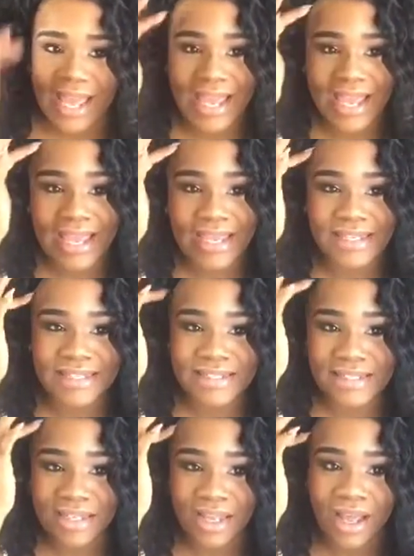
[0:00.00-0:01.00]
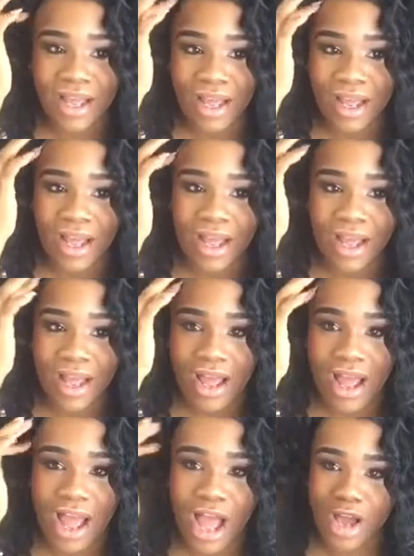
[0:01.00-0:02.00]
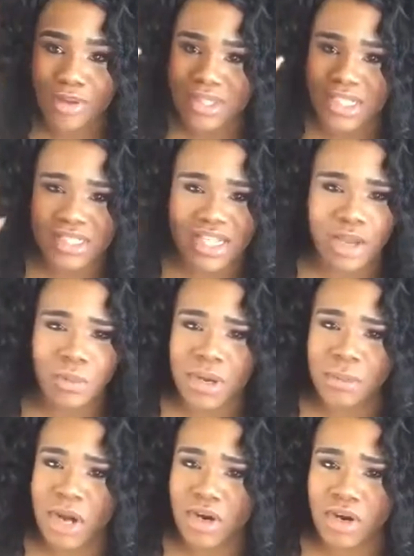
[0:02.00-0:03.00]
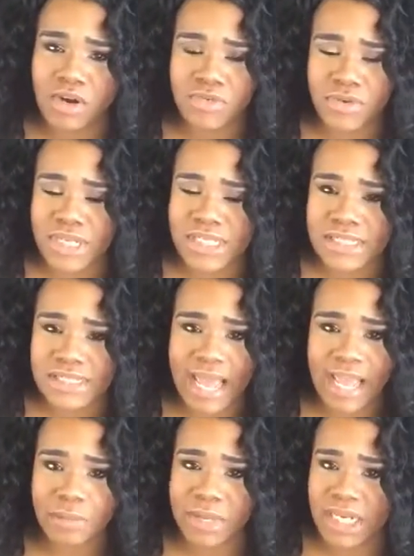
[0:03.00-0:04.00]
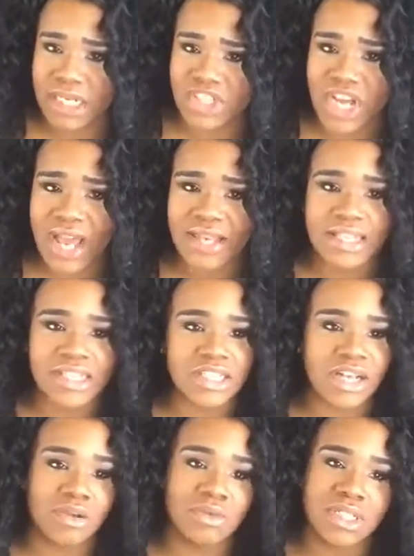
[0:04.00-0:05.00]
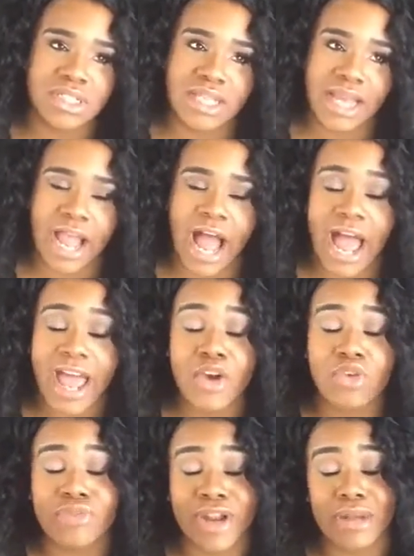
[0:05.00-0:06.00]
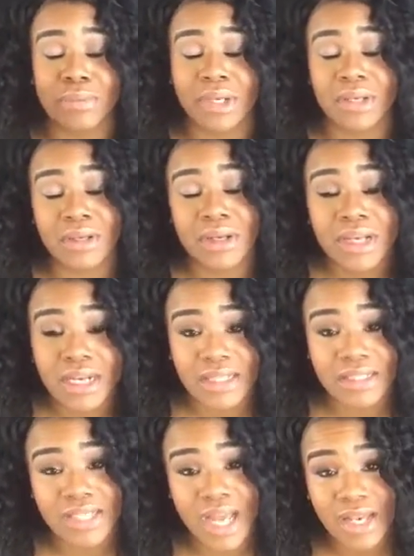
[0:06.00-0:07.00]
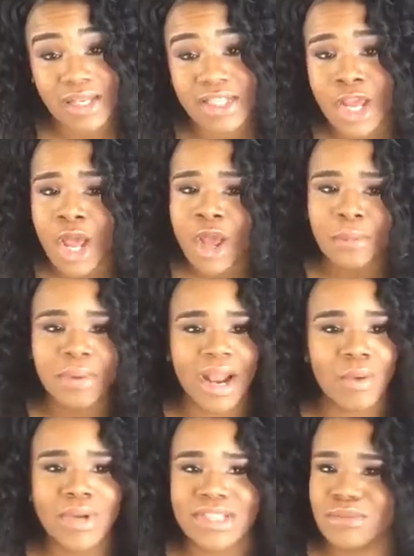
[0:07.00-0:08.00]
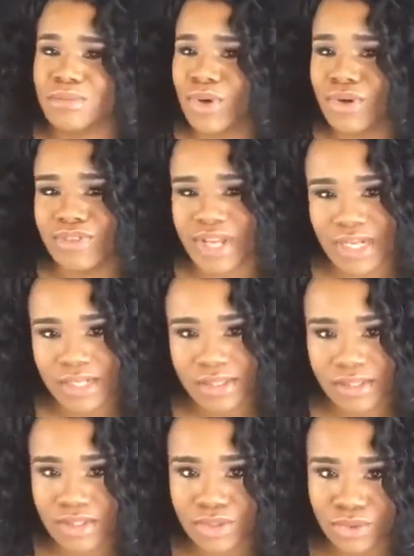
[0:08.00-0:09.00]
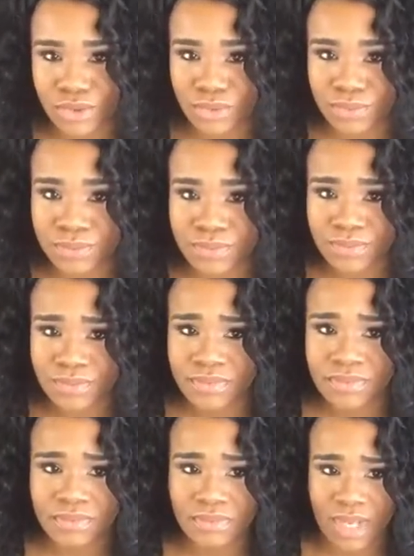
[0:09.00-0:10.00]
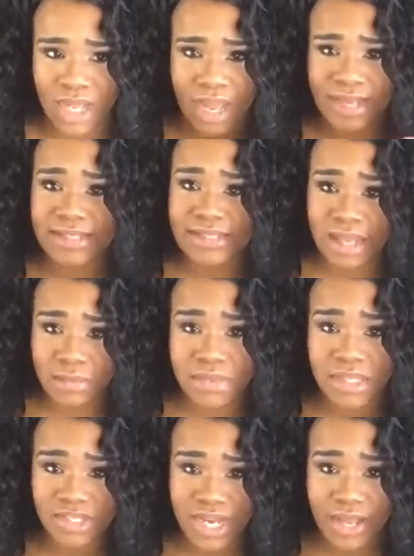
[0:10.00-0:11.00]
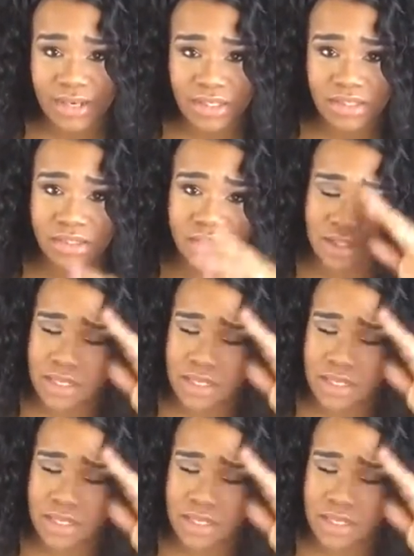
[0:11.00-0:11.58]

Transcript: And I was just like, one of my girlfriends tagged me in a challenge, and I was just like, I had already been looking at the challenge, but I wasn't motivated to accept the challenge.